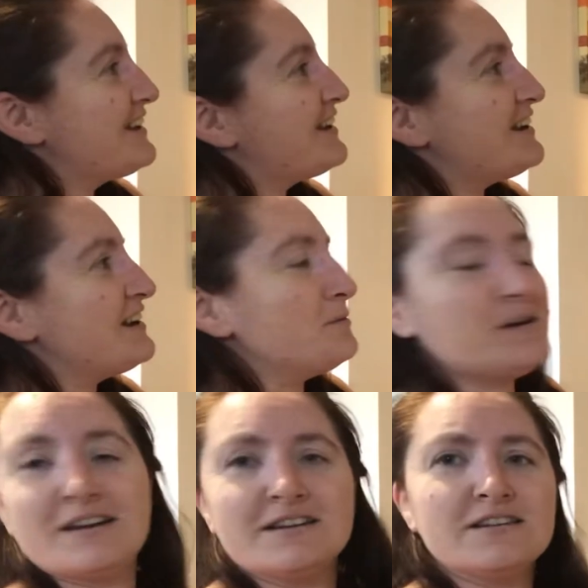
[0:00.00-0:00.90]

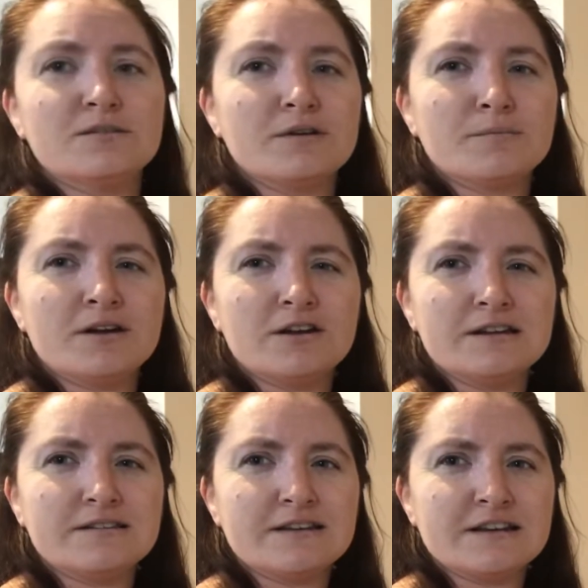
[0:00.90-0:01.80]
And this is one of my early
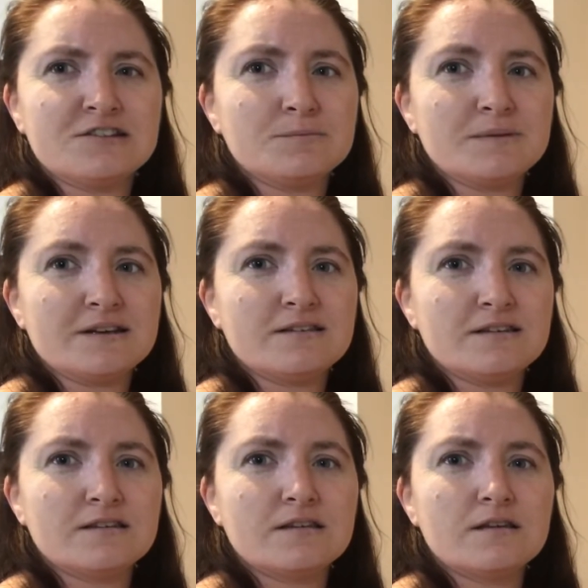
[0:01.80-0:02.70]
teenager
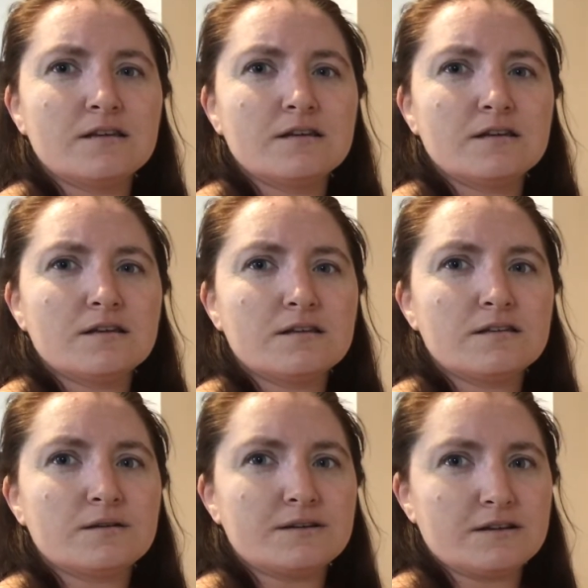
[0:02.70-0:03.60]
pieces.
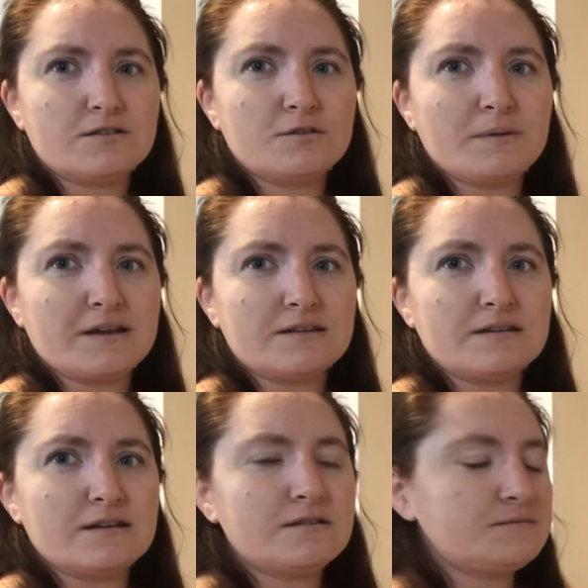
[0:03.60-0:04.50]
So I did do painting.